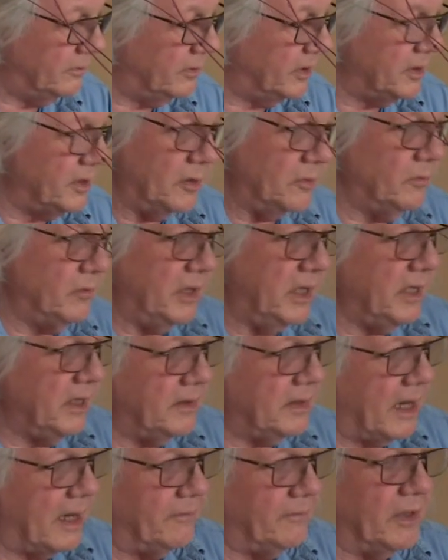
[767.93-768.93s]
I don't need
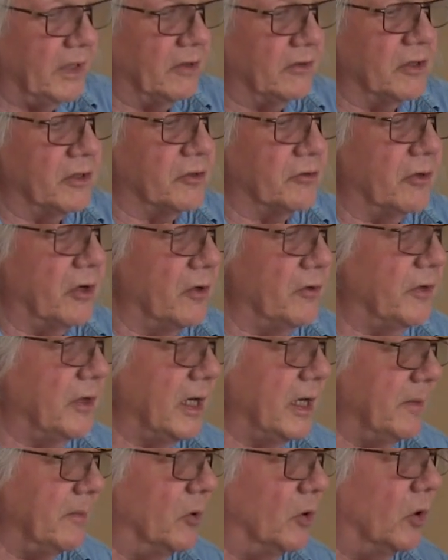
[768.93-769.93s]
that vigorous growth
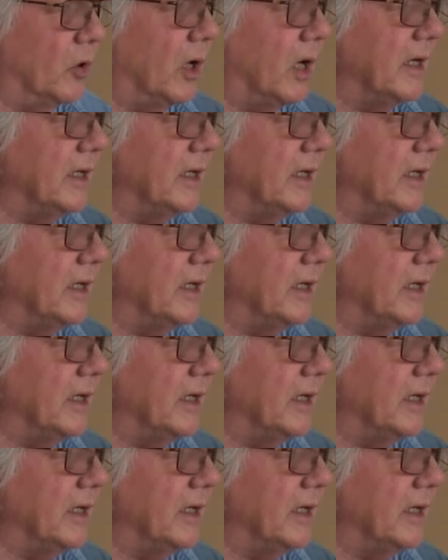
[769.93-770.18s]
anymore.